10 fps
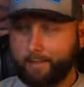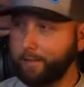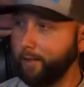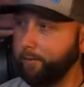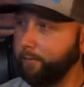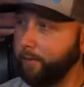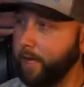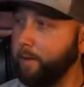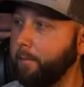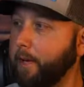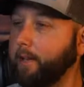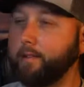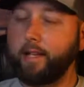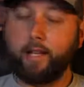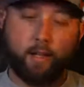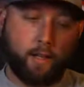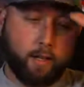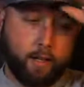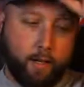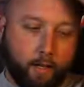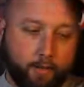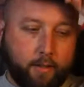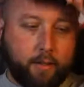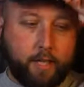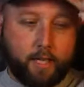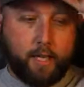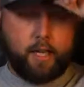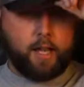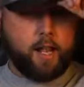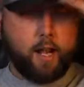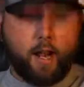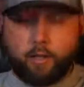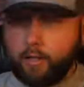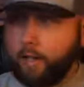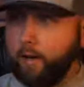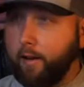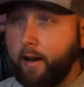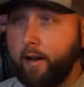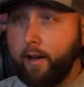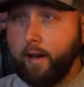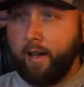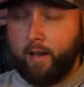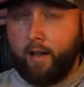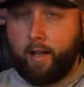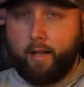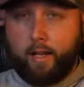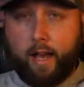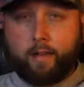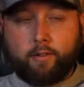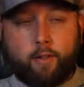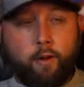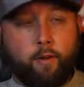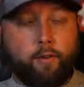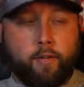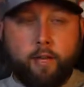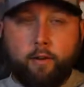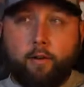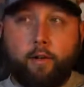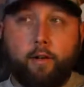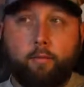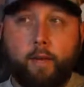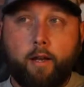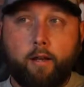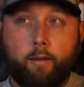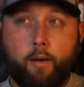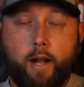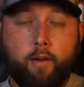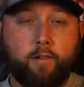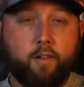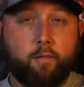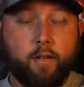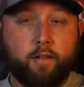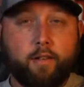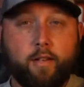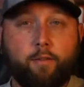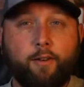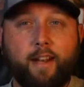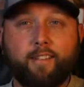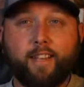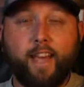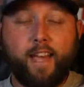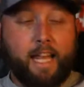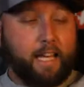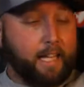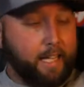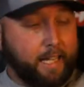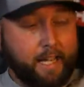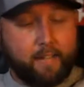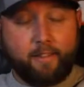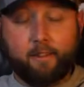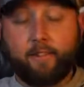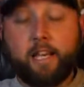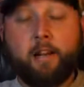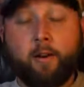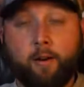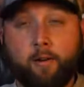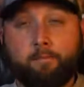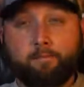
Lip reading: So that being said, sounded like an auctioneer there. Guys, you know the deal. We're an hour and 7 minutes in. If you guys can get out there and lean on them,